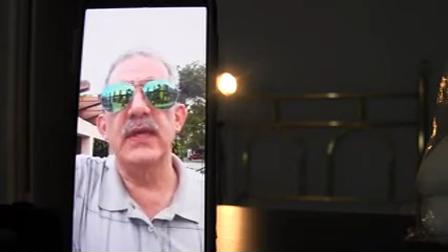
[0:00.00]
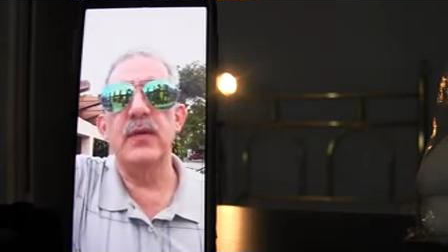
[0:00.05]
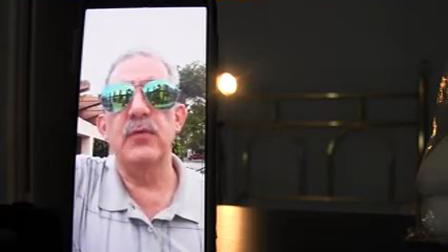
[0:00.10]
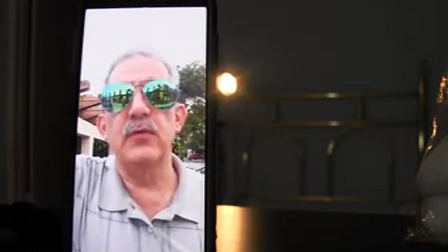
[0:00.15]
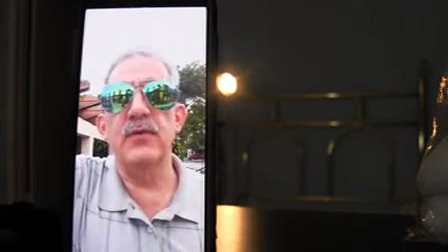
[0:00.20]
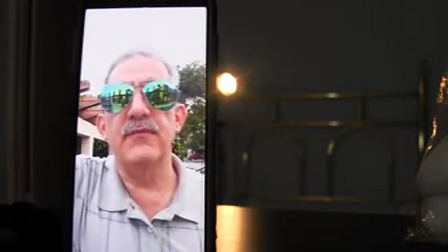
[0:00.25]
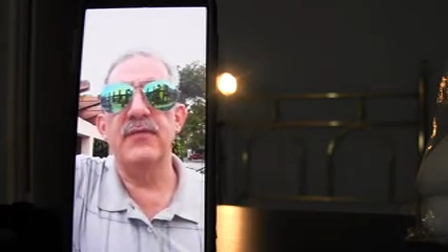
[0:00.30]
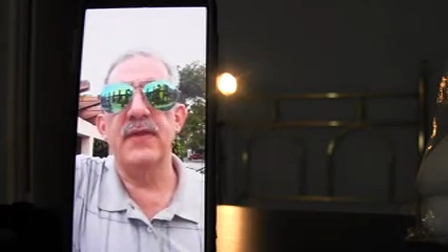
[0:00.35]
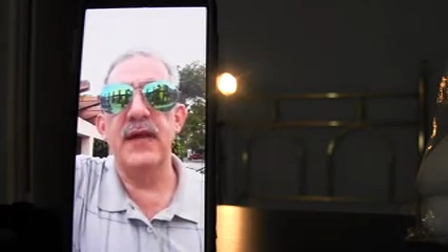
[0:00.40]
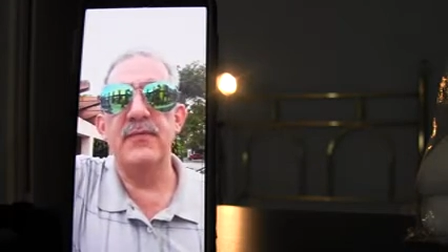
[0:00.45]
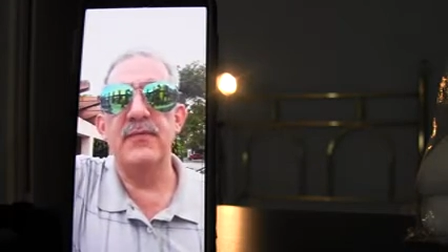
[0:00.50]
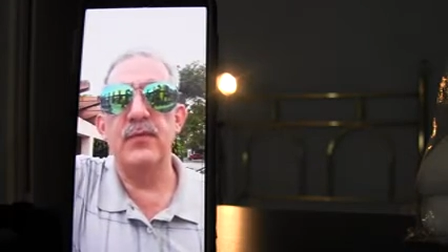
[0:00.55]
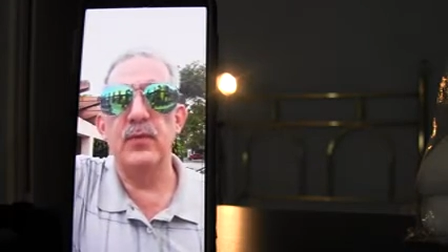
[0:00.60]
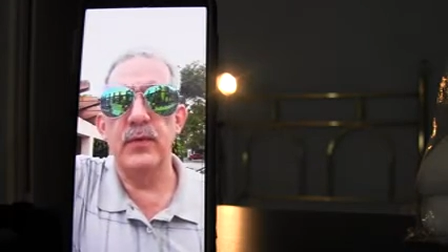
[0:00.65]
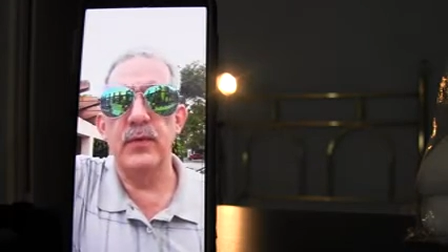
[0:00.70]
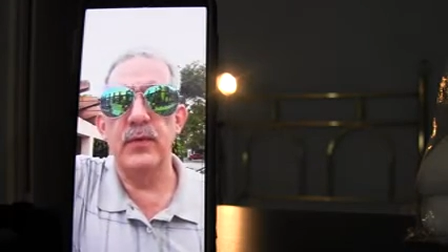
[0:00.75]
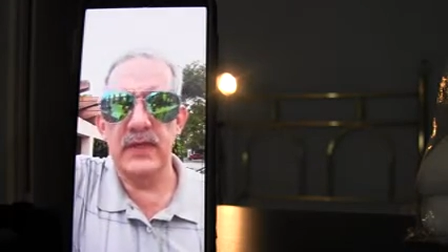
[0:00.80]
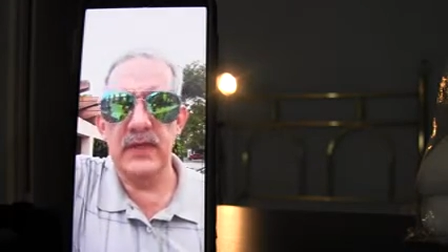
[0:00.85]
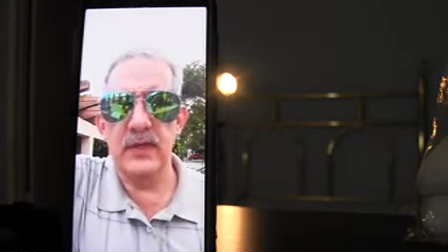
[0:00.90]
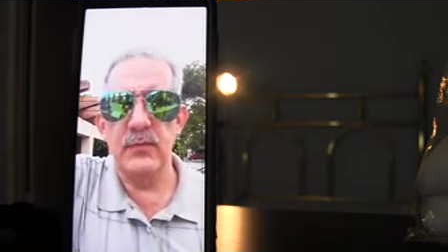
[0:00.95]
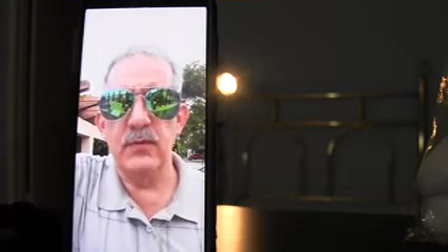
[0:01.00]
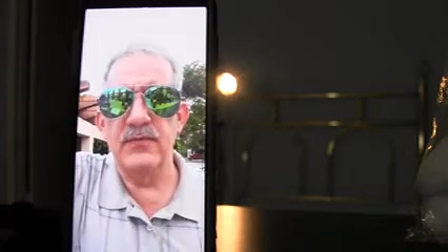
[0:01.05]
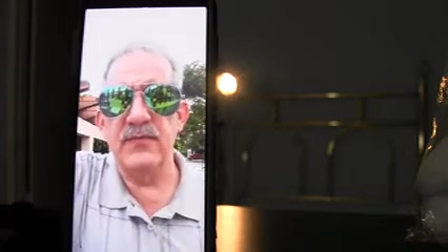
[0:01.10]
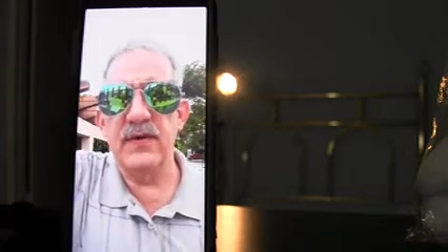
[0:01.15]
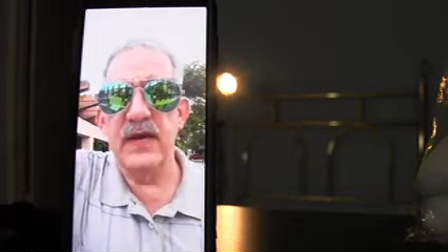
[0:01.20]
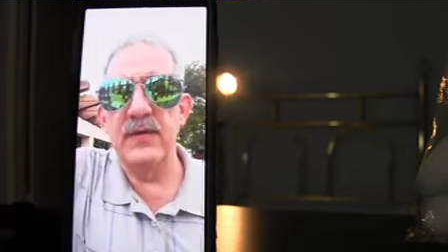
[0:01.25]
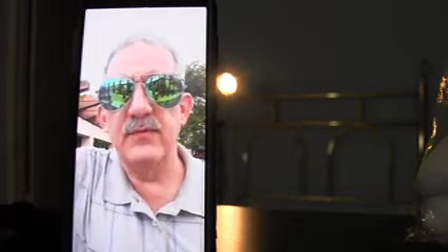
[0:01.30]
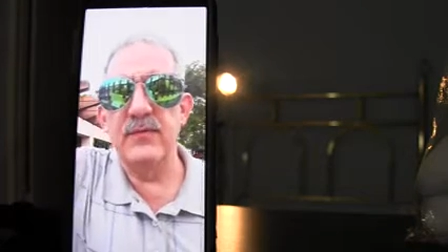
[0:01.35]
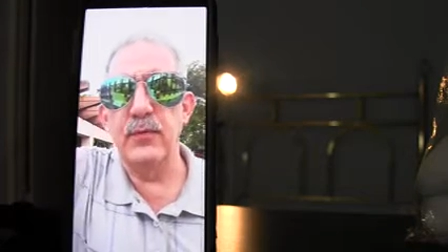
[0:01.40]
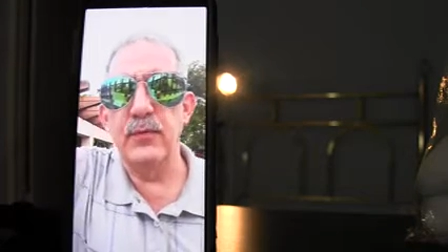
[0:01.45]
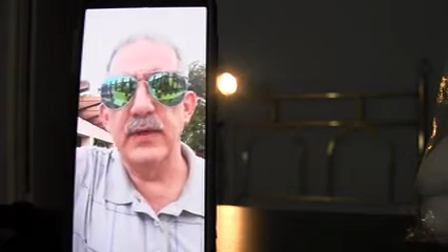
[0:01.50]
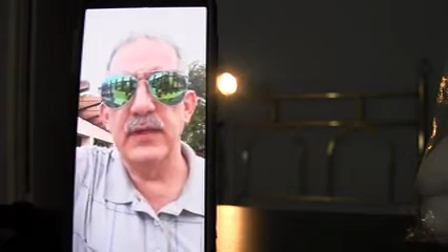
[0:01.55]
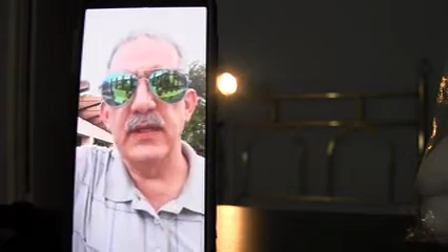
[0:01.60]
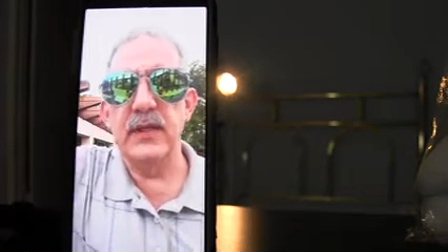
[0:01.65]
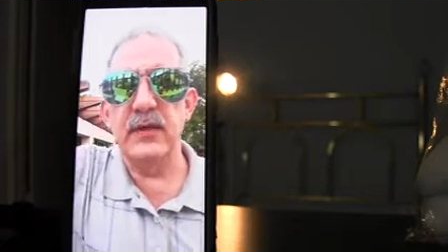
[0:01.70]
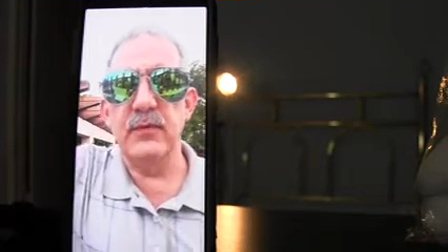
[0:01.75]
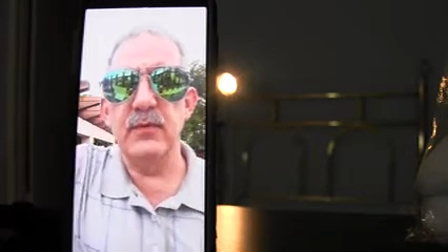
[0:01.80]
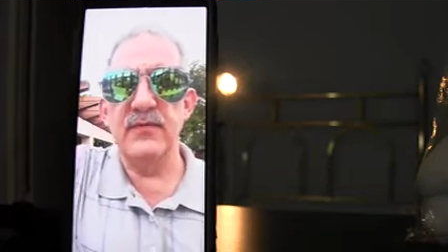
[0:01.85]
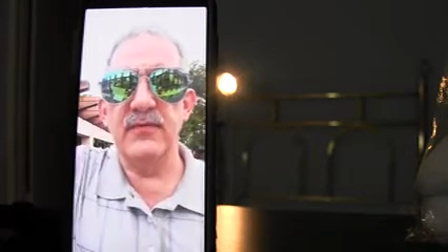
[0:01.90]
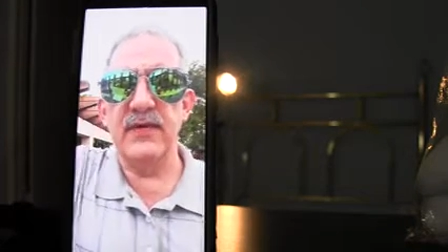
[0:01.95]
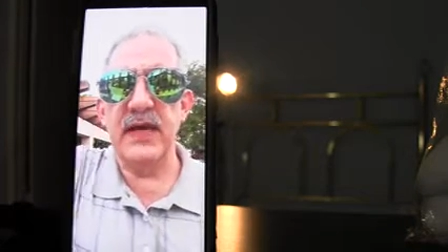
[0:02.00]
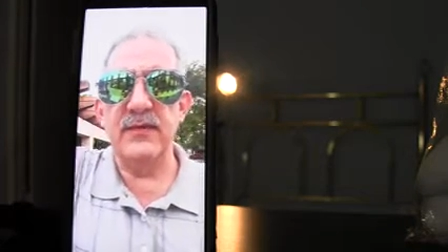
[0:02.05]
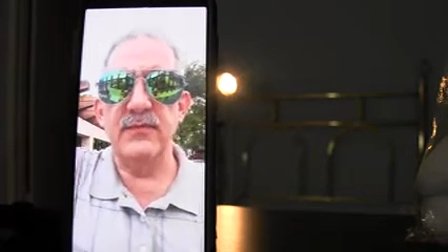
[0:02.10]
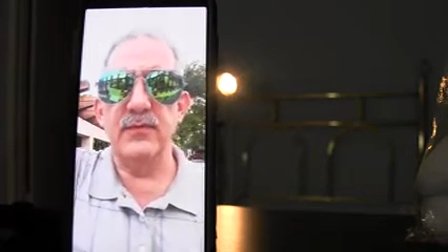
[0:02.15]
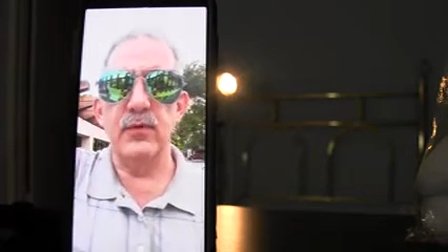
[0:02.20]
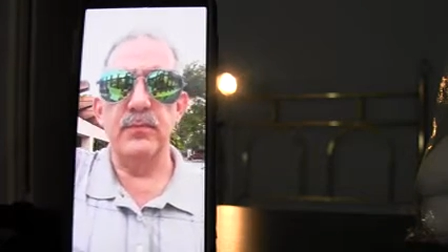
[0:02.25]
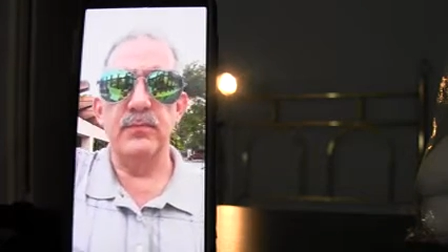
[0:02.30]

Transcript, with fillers: revival, we need a revival, we need a revival."